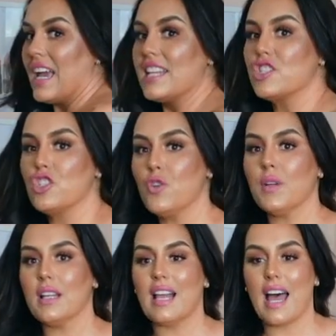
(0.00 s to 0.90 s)
it's
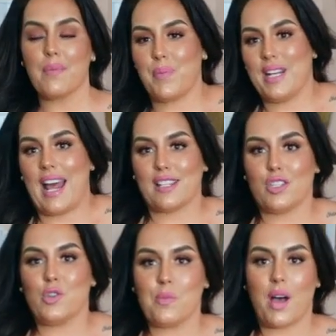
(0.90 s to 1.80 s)
doing a lot but not
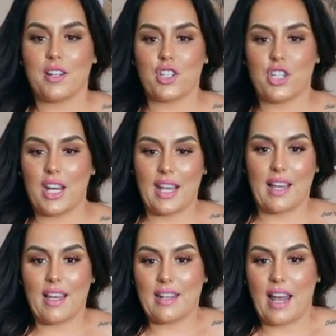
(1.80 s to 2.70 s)
too much
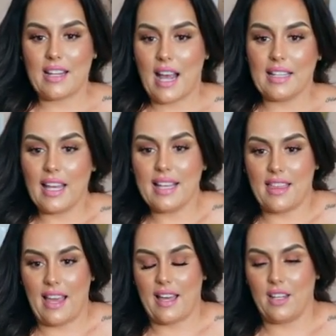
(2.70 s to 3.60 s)
and I, I, like
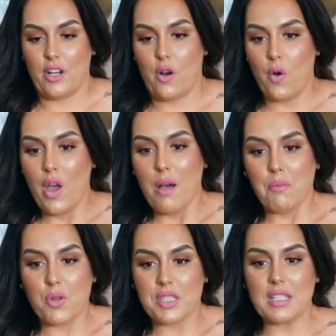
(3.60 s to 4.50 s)
that you know
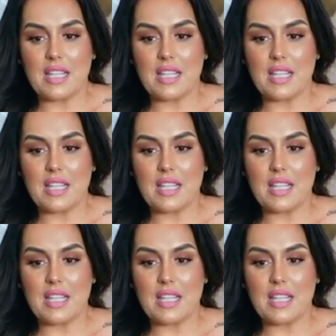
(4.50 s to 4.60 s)
most of the